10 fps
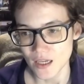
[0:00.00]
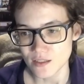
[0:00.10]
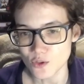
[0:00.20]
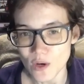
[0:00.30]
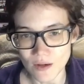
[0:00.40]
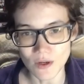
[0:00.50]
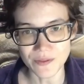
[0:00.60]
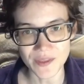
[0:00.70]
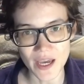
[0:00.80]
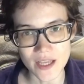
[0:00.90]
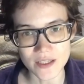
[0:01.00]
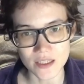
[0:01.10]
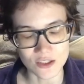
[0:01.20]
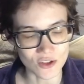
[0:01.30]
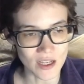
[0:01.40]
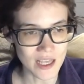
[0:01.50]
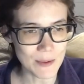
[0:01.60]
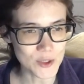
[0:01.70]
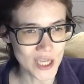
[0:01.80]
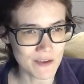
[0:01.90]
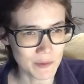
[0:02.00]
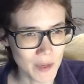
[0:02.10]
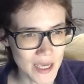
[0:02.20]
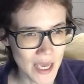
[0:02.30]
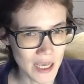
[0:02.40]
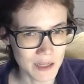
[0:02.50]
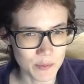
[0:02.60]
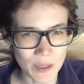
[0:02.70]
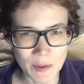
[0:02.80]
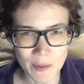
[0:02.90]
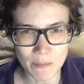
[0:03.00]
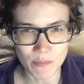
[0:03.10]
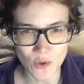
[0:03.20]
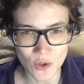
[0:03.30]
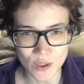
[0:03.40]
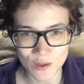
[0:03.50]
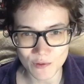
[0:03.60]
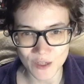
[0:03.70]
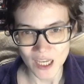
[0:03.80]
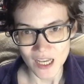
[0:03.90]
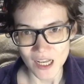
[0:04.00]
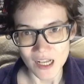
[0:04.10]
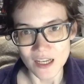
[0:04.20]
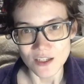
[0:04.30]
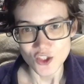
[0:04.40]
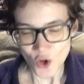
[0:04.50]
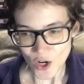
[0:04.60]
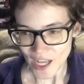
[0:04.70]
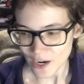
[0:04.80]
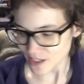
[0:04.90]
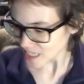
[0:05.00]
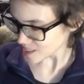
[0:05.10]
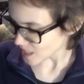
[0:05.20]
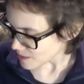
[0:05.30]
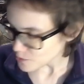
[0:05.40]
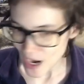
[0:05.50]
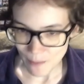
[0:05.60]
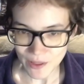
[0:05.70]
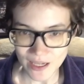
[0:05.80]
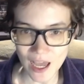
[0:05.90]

do I want that? Should I keep shaving my head? But I'm a bit bored of short hair, and yes, I'm rambling.